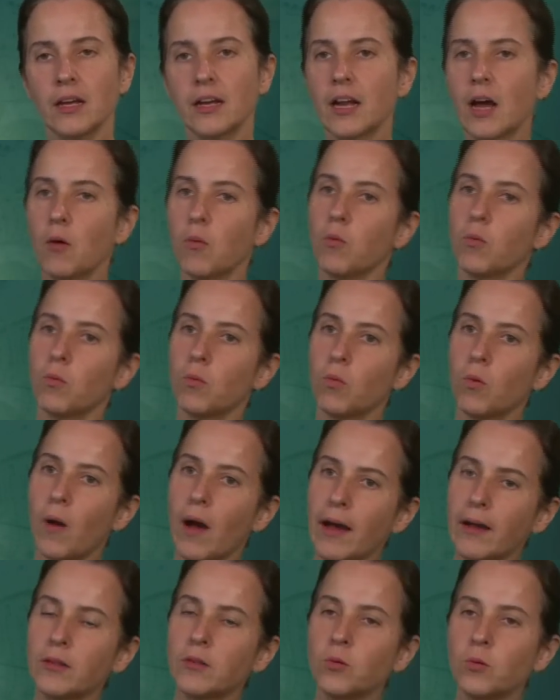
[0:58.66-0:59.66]
Now,
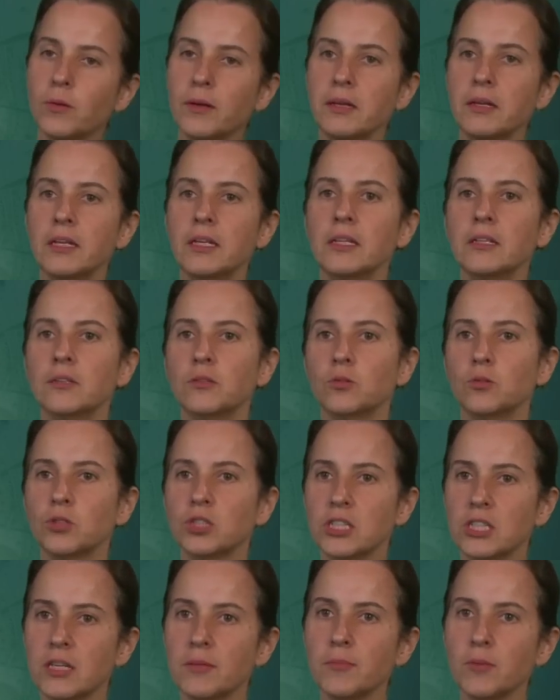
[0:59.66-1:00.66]
why do we need to
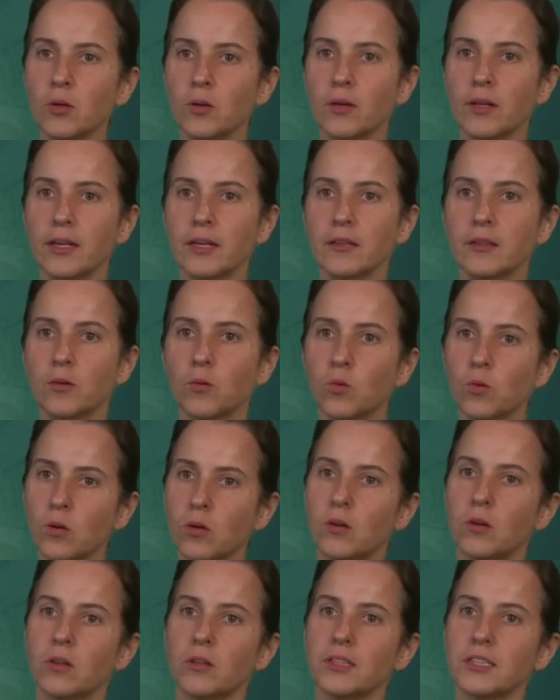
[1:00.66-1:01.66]
simulate the
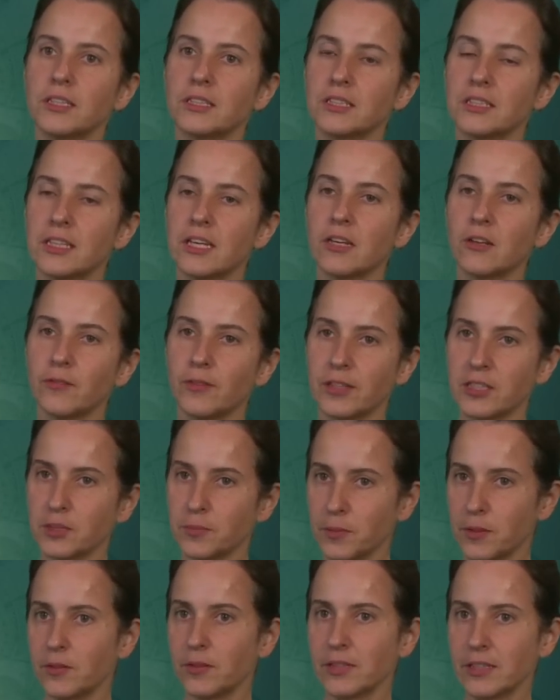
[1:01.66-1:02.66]
world instead of
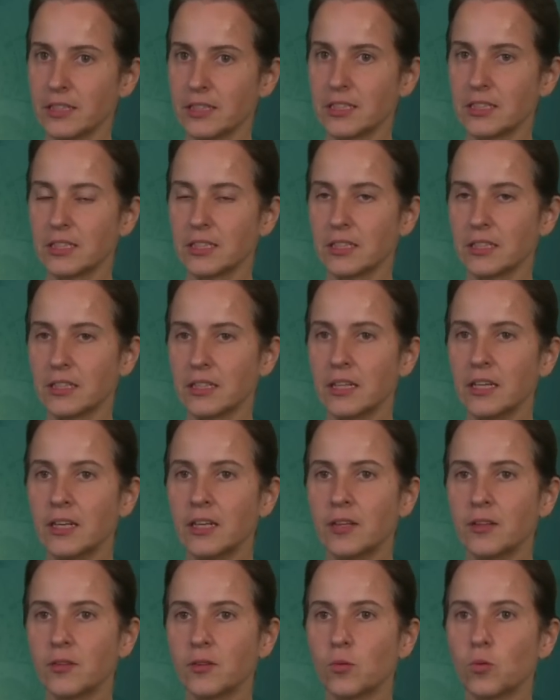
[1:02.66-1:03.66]
experiencing
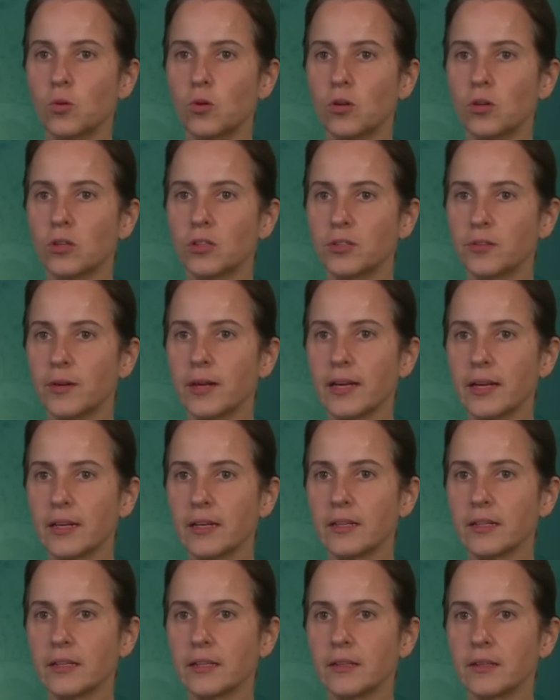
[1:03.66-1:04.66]
the world
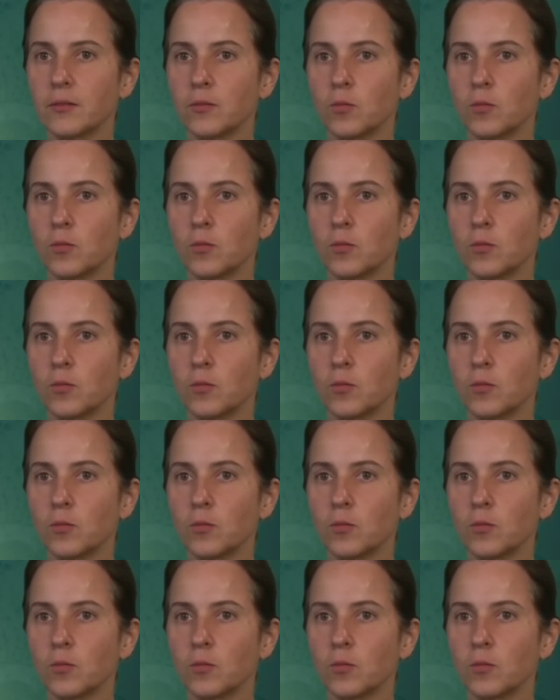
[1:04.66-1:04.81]
directly?